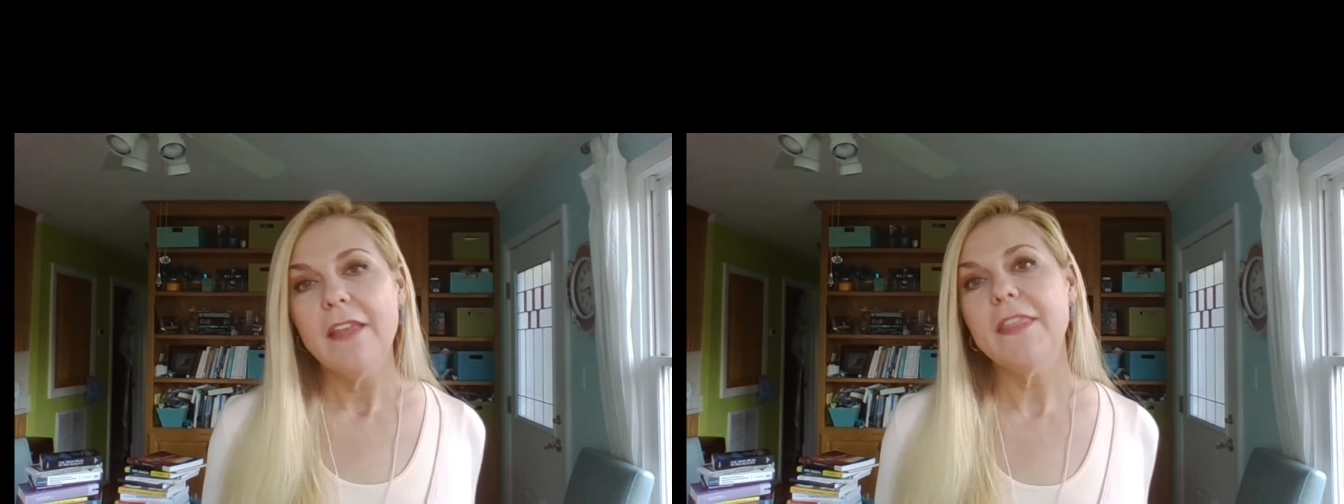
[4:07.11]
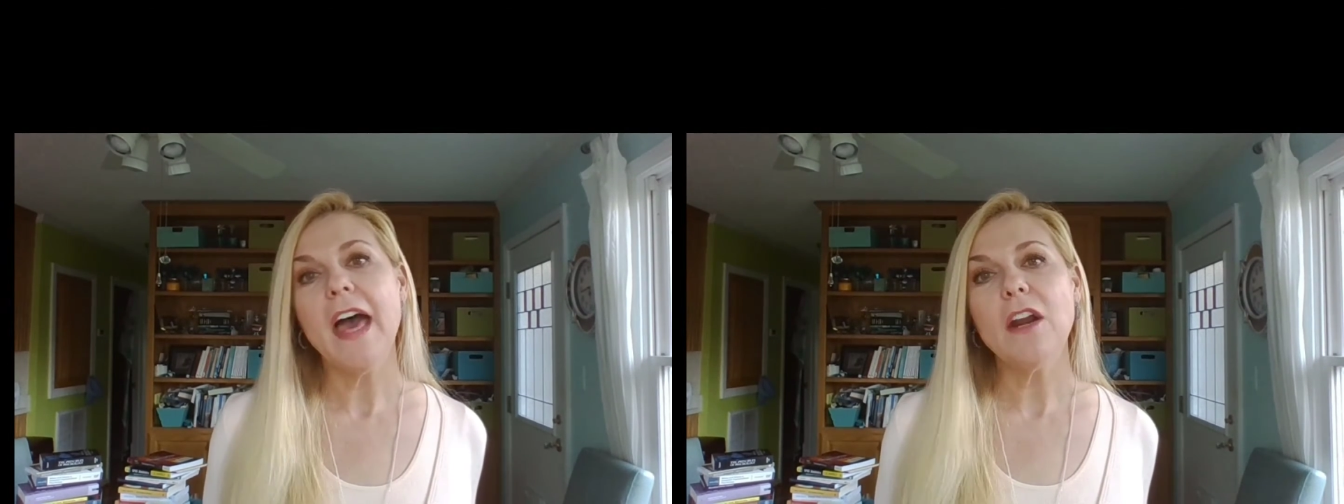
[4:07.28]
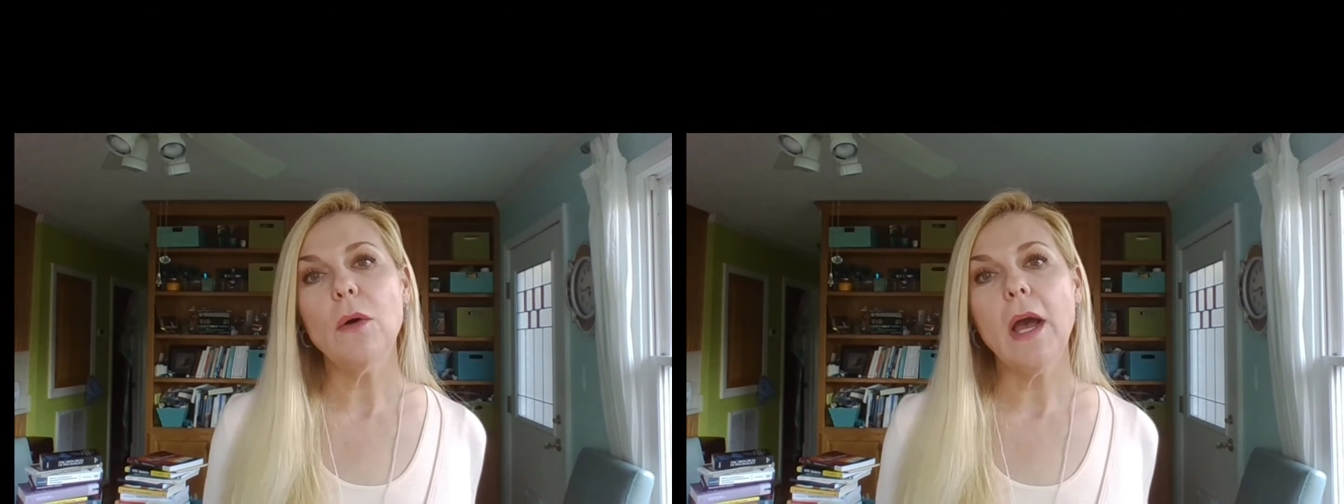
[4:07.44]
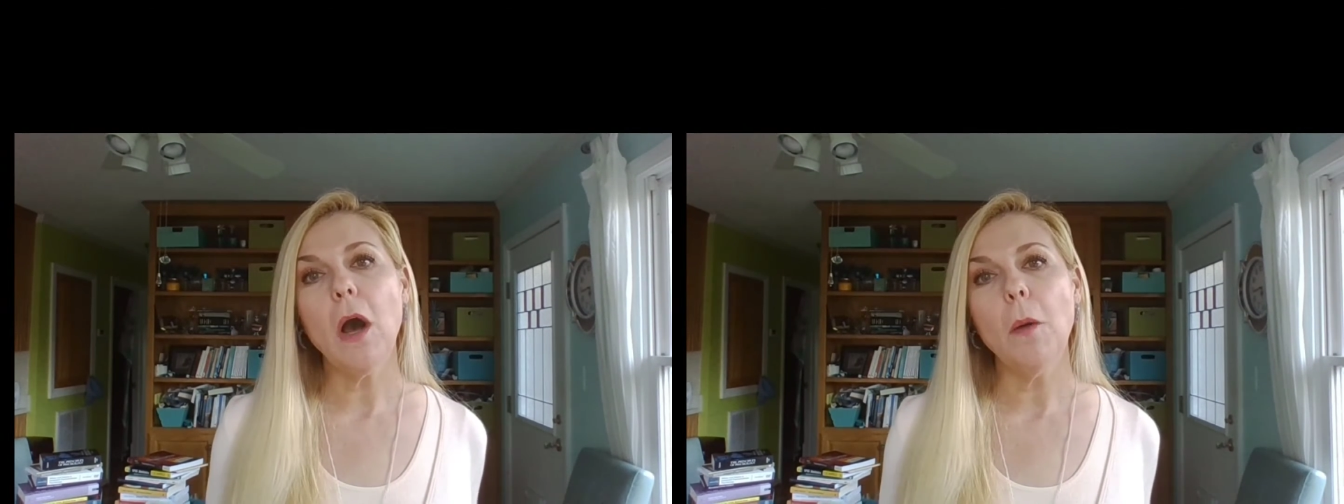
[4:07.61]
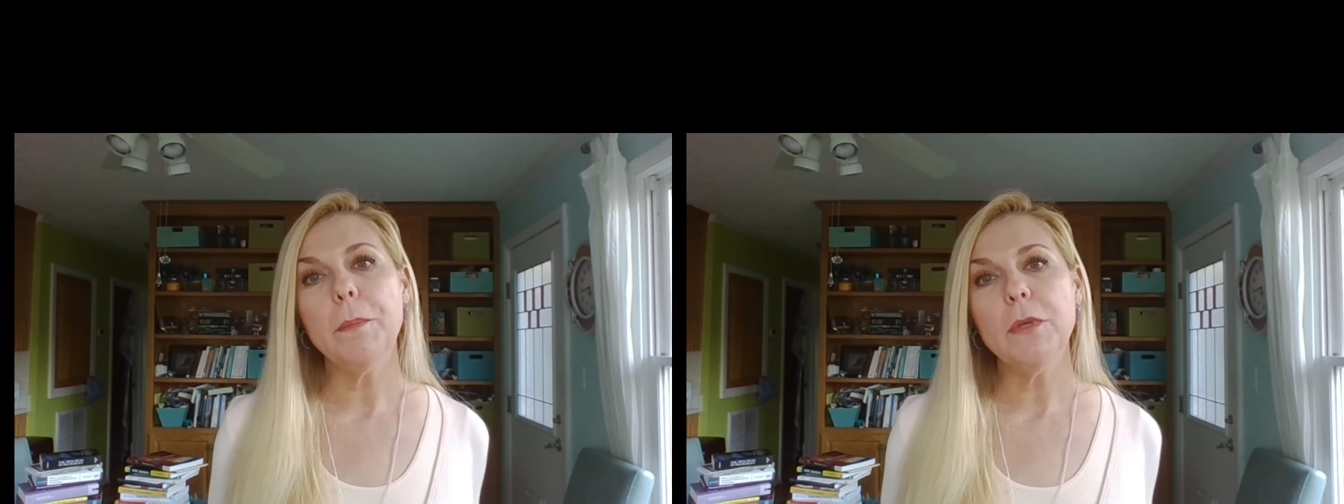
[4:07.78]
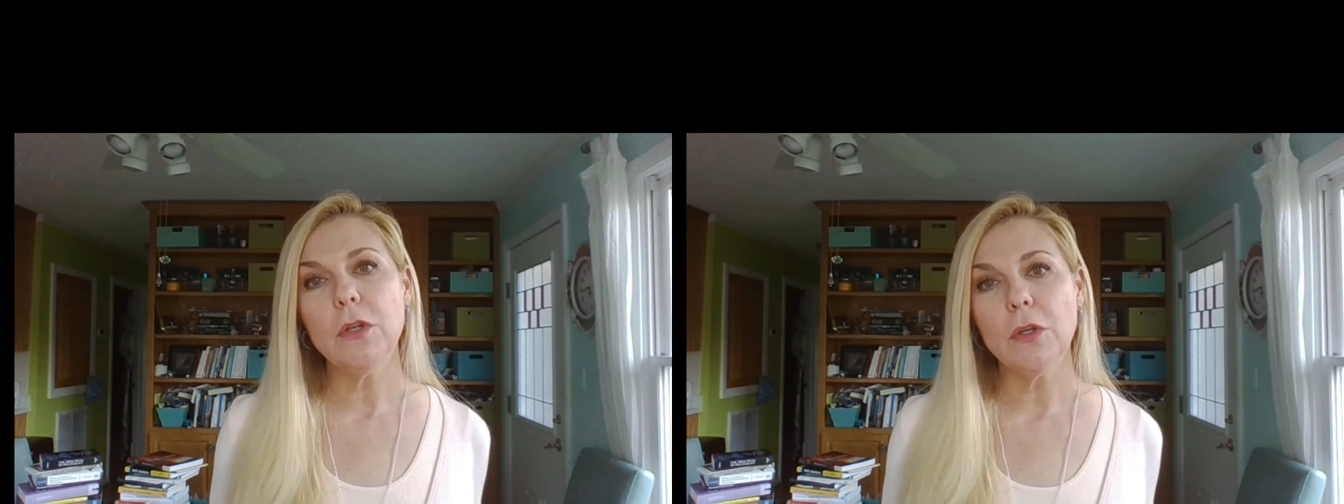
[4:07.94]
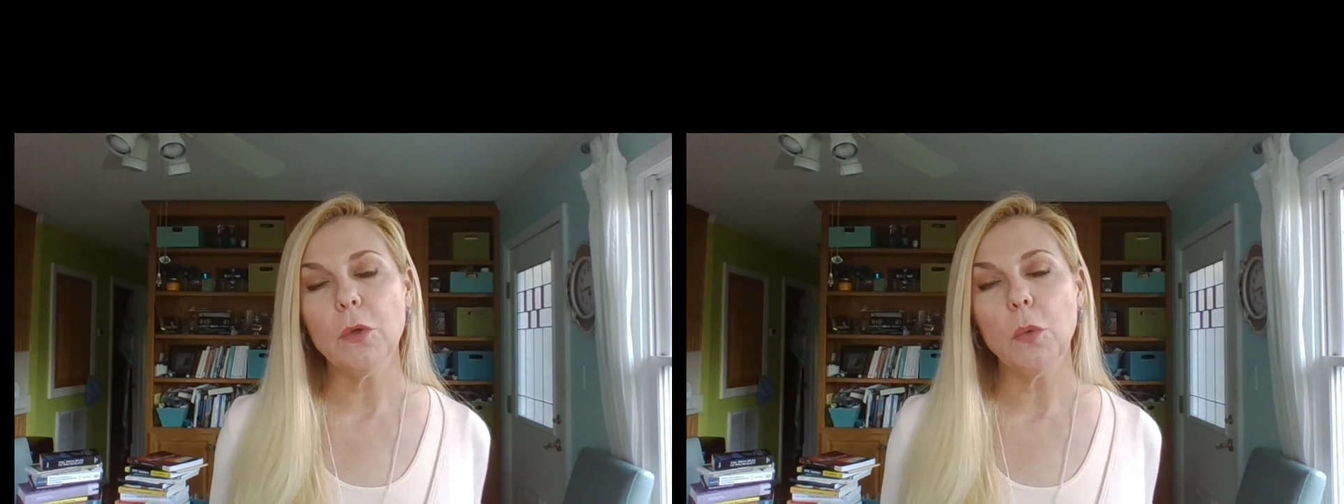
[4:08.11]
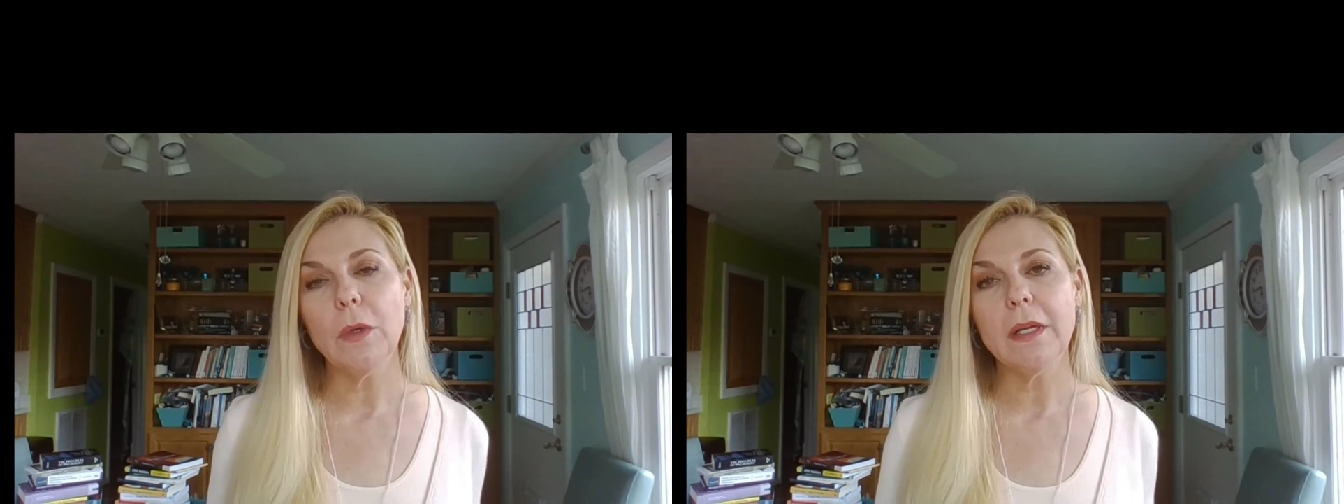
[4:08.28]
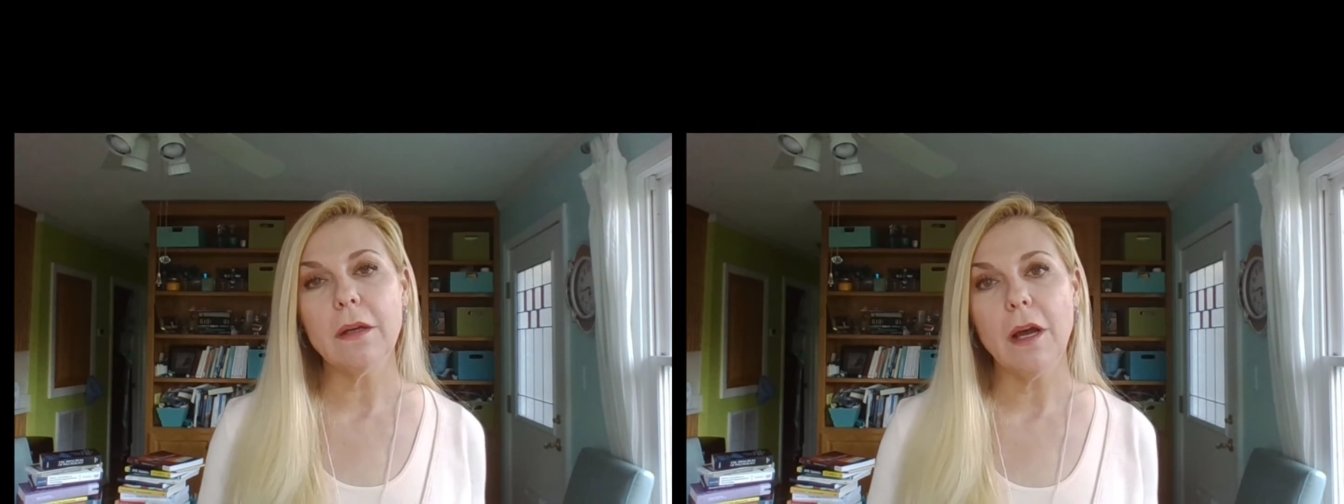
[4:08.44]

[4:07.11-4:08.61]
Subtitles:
That'll help you when it